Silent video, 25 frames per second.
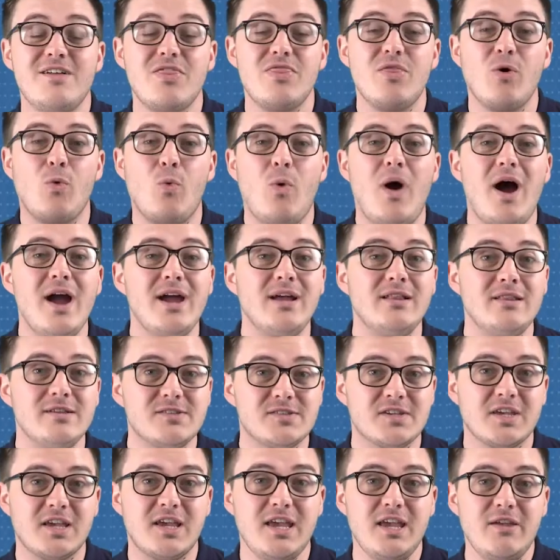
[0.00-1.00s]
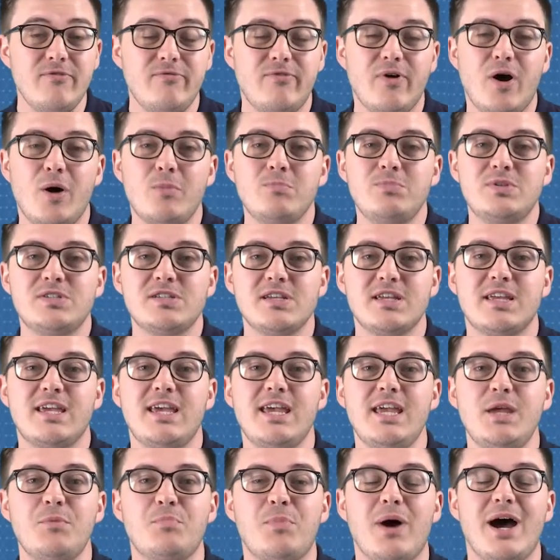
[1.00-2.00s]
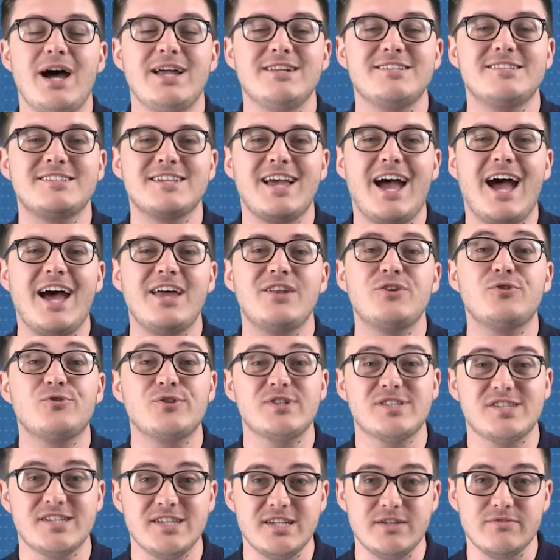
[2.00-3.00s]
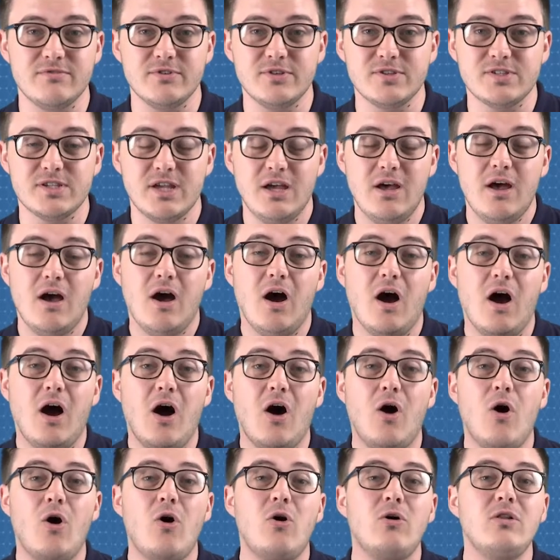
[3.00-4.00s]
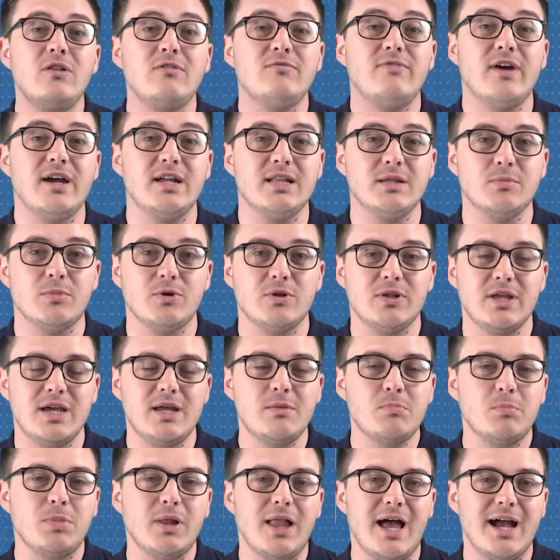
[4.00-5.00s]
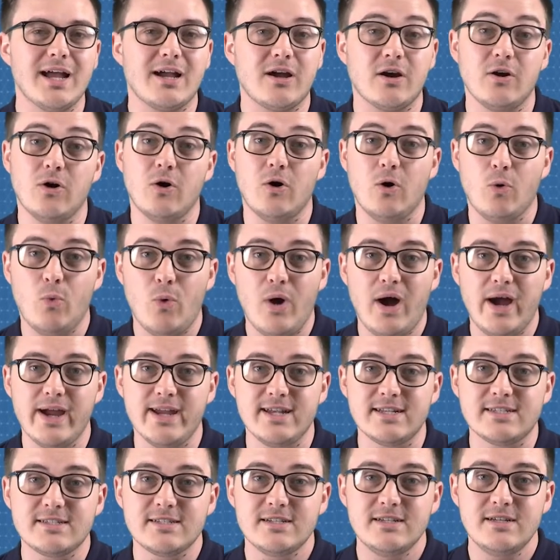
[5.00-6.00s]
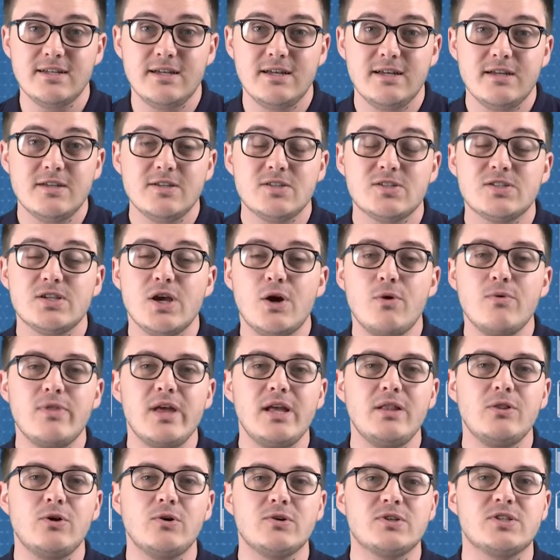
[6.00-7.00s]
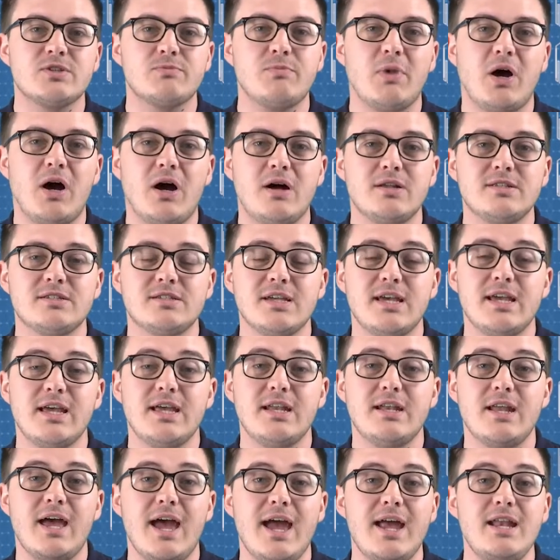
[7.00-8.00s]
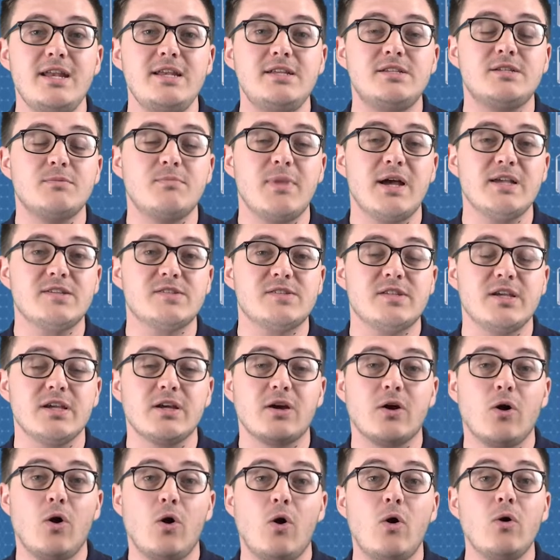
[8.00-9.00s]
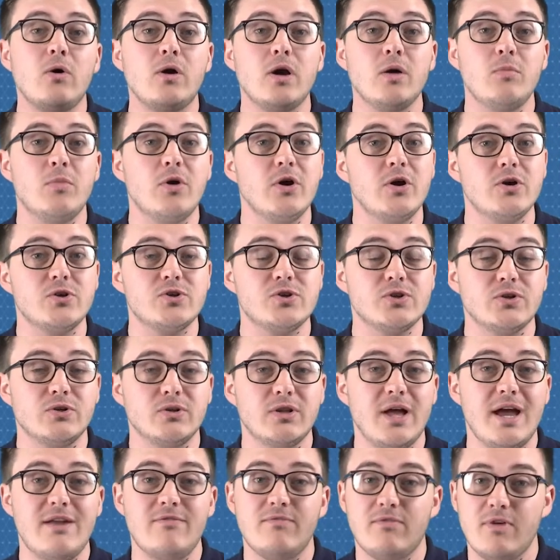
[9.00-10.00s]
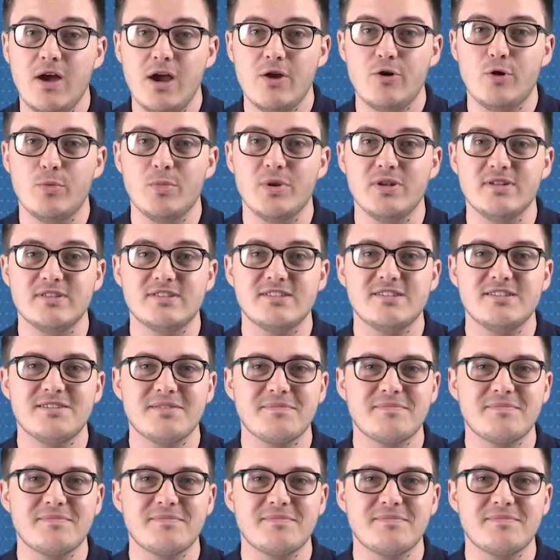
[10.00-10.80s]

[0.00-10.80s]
The wireless key fobs, keypads and receivers are all available in black or white, so they look smart in any domestic or commercial environment.